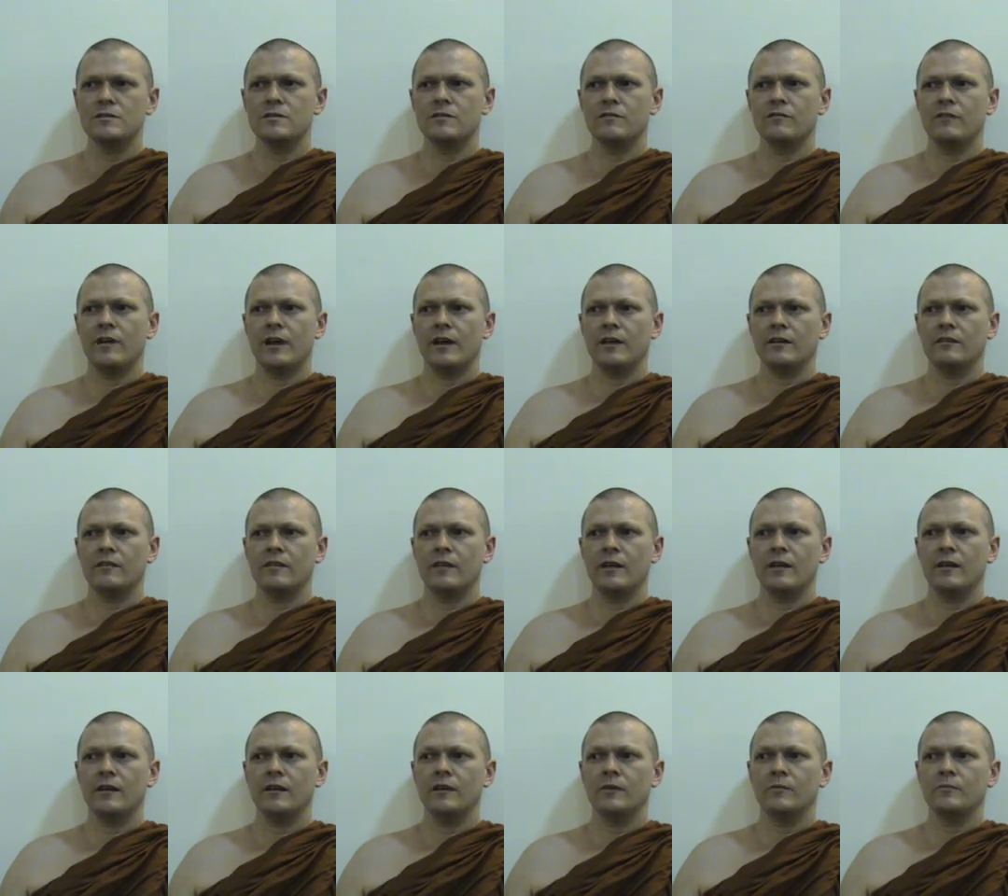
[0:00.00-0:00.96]
the fact
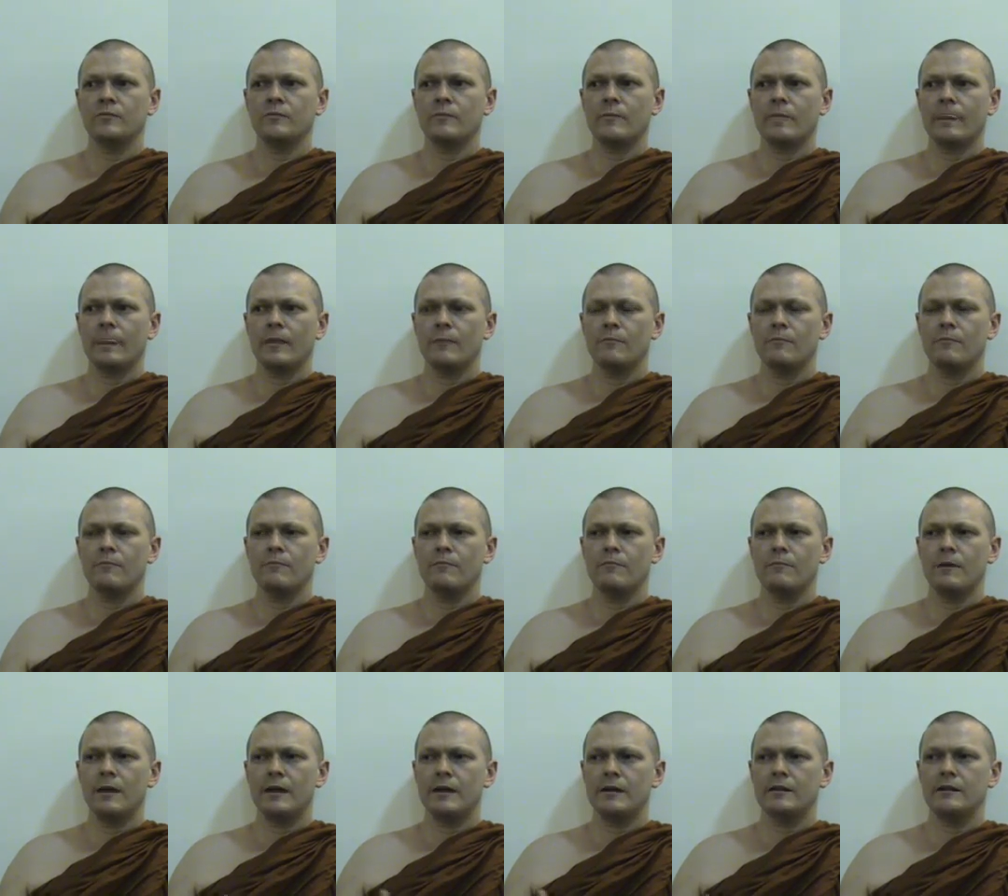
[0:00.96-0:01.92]
that
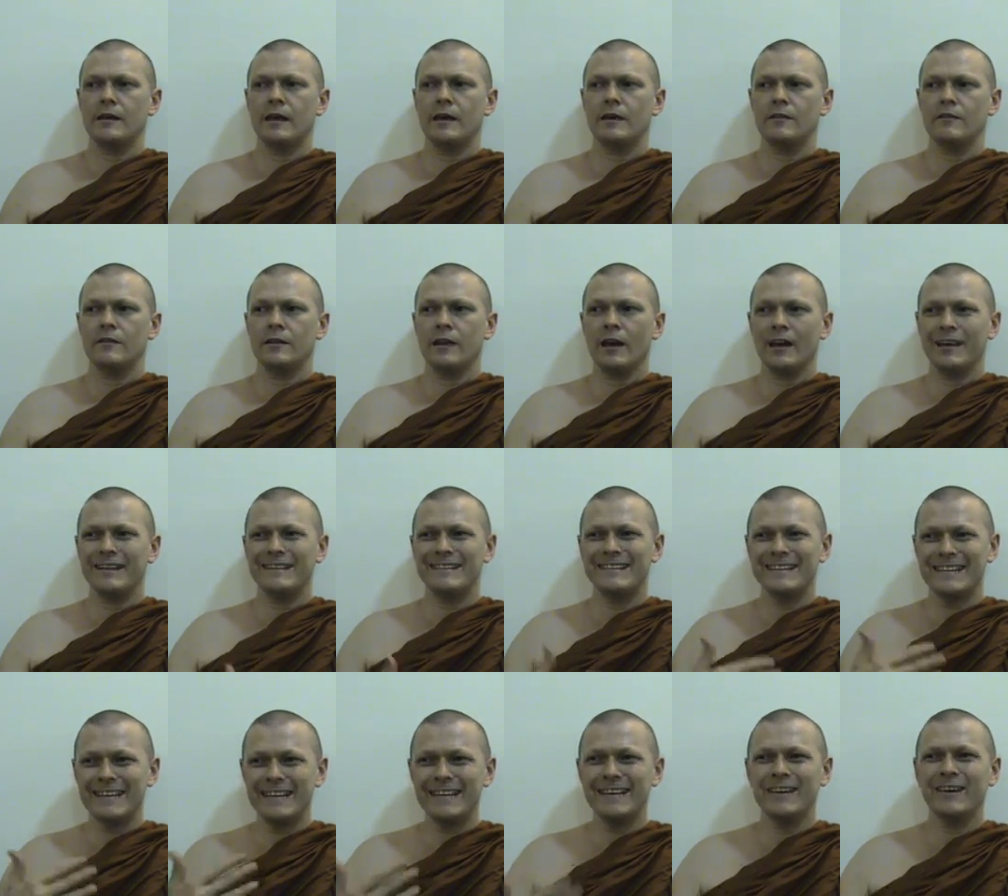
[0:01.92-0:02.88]
the
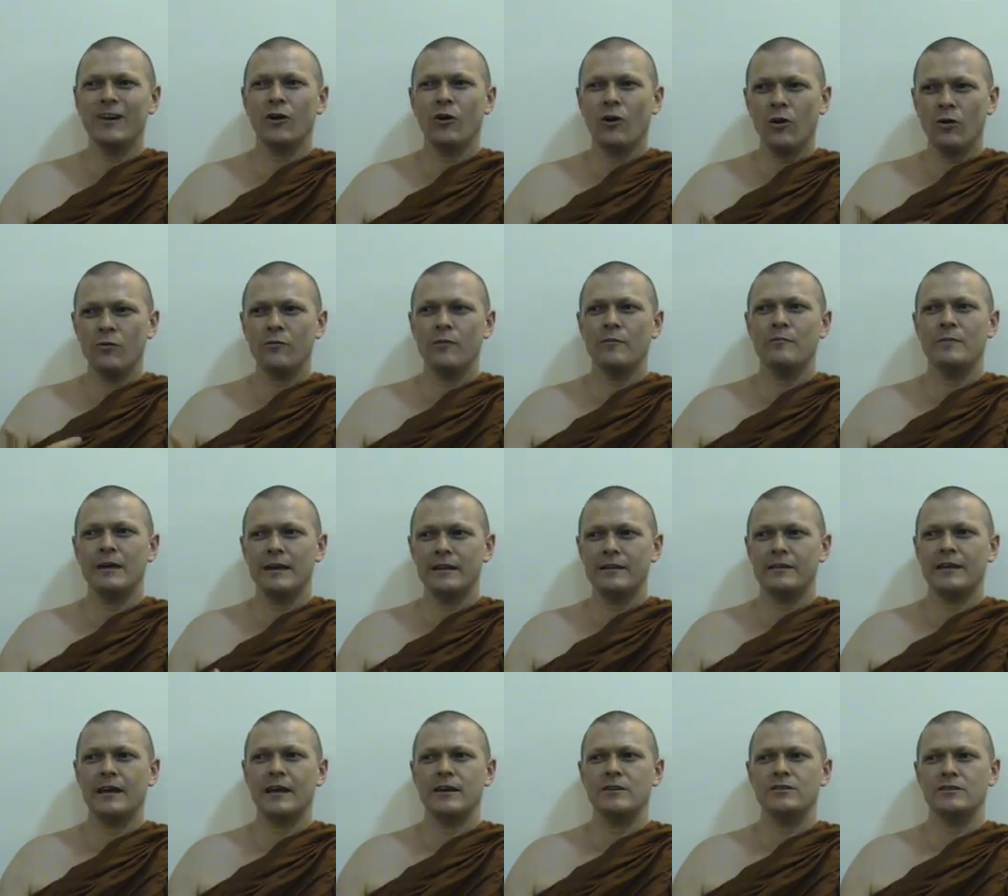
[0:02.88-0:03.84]
idea of a
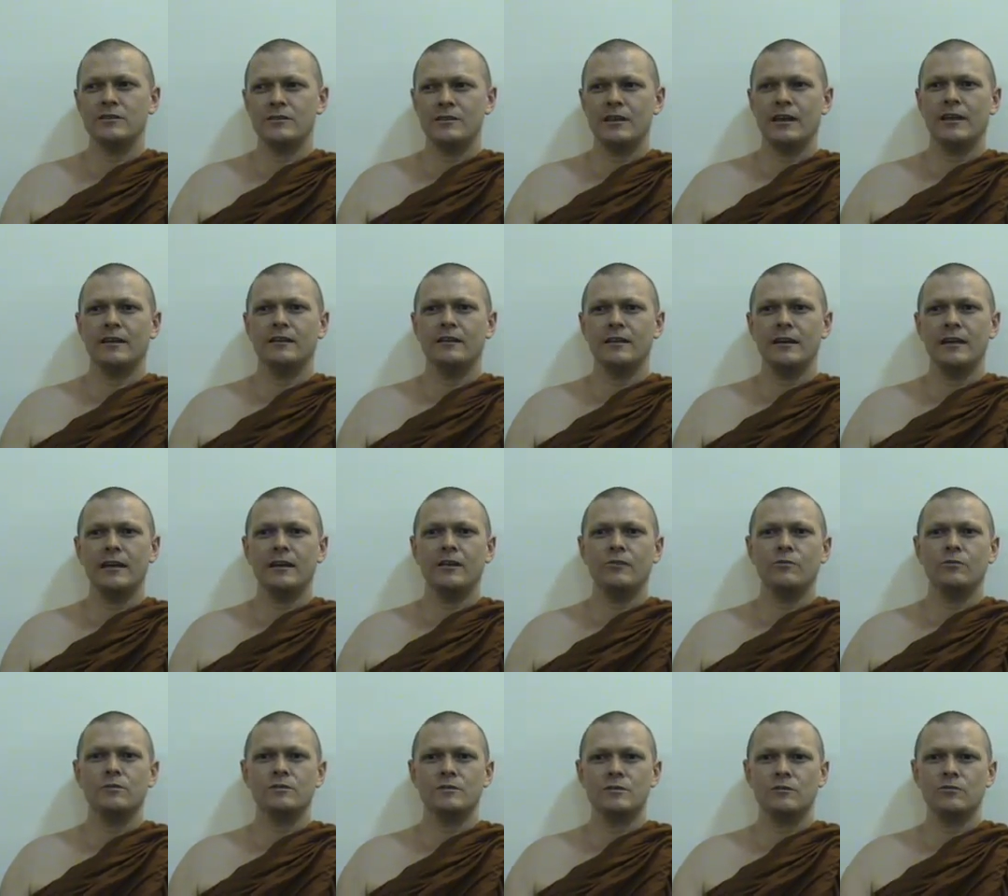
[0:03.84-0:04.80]
meditation
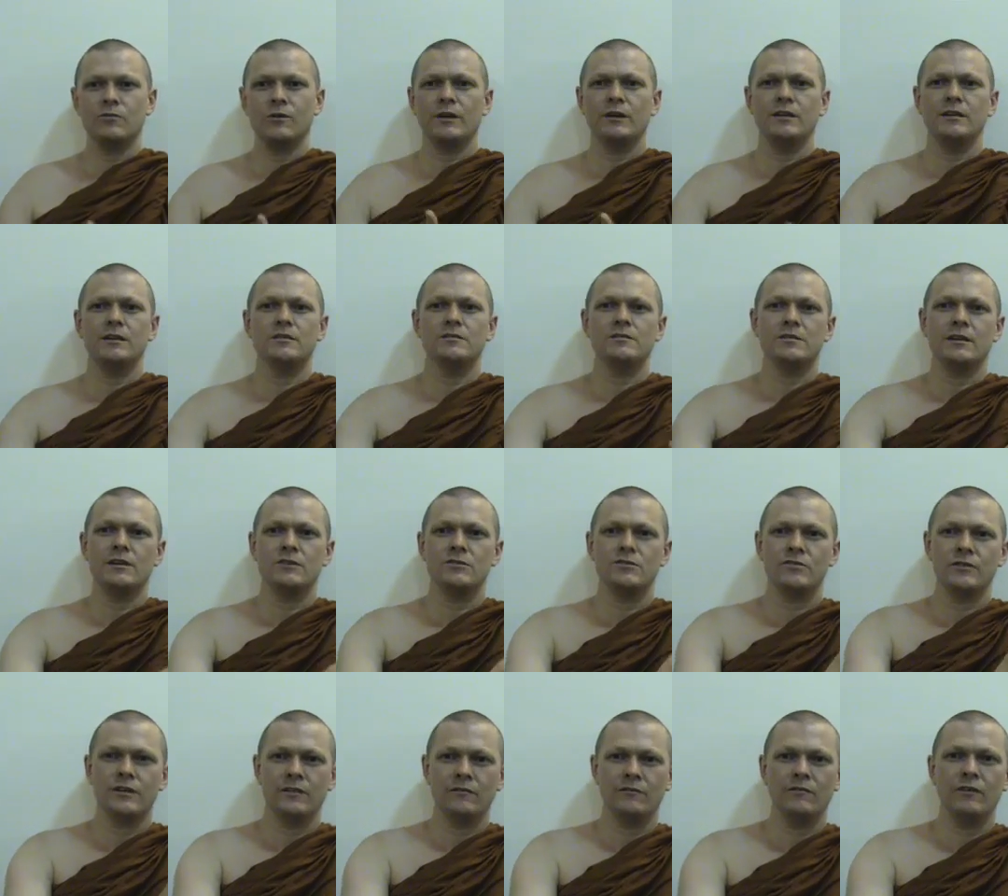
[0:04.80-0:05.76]
technique was a 20th
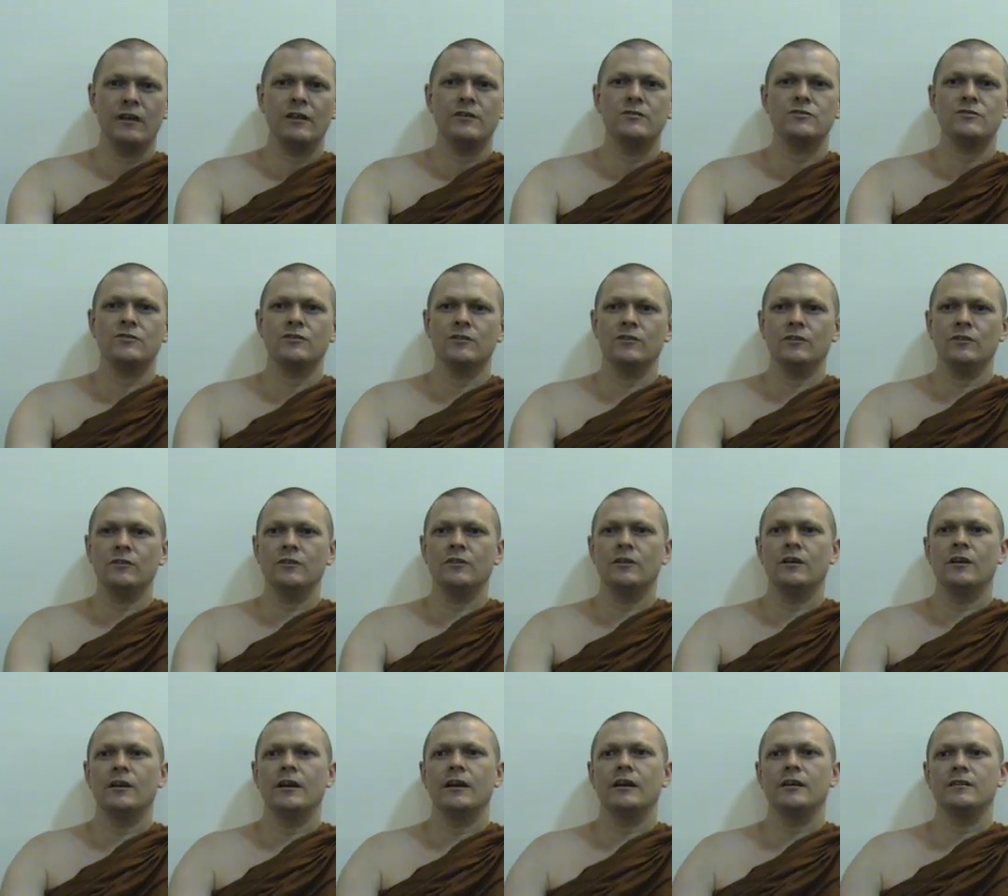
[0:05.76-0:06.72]
century invention.
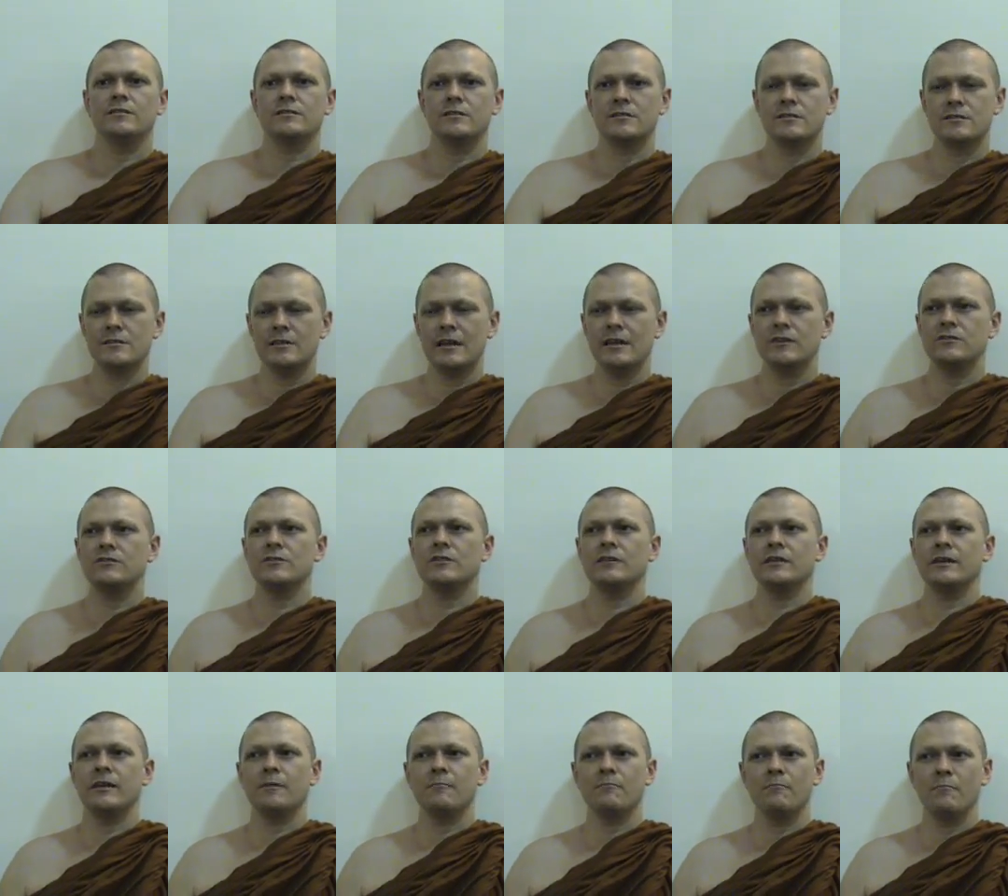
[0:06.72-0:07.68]
And it's
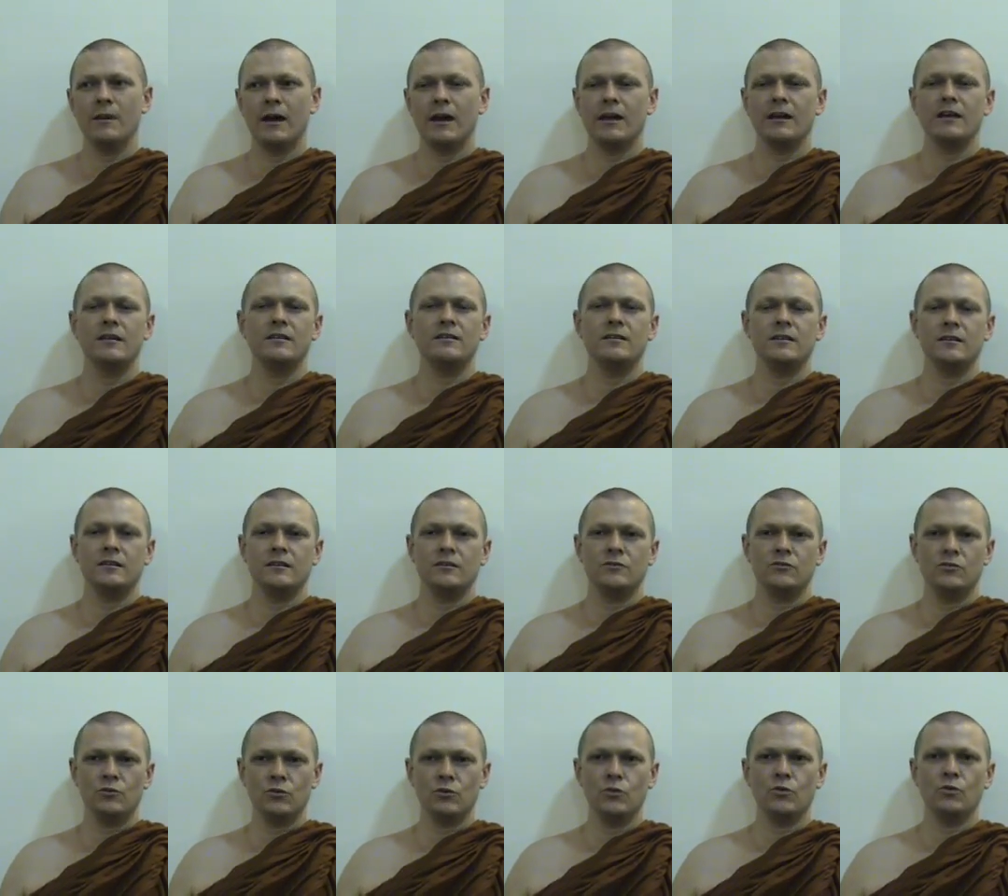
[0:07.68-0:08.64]
essentially a marketing
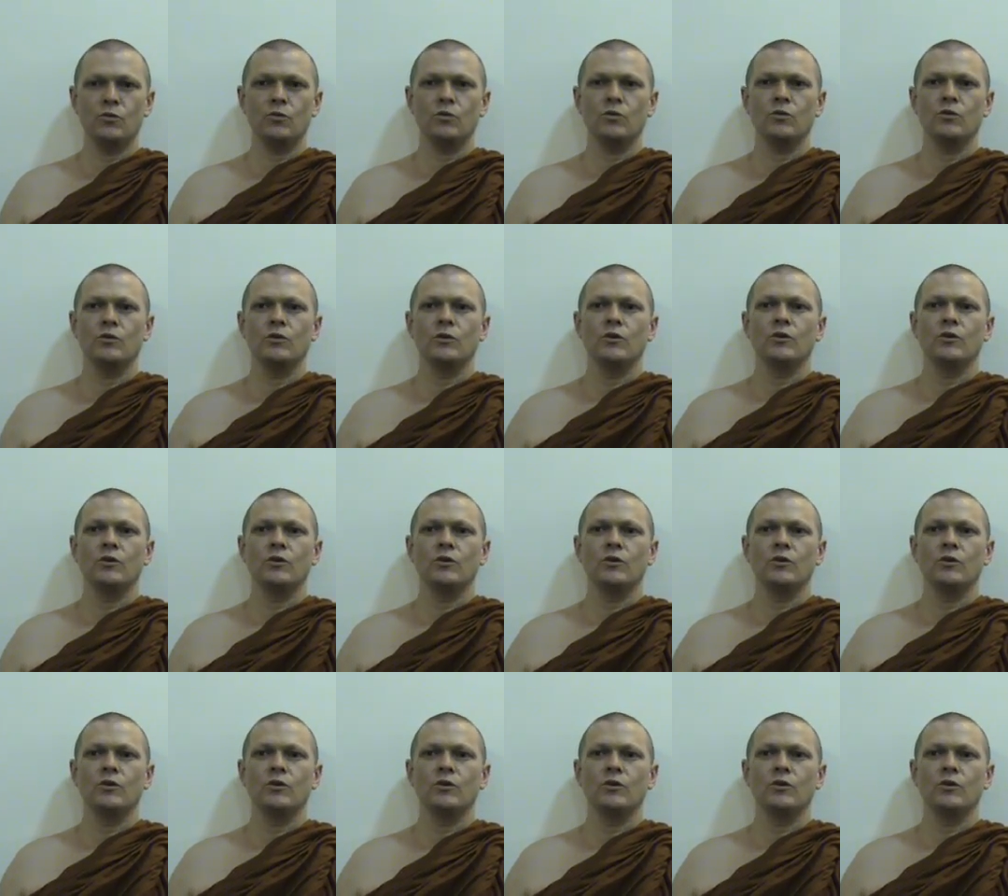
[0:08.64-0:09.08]
tool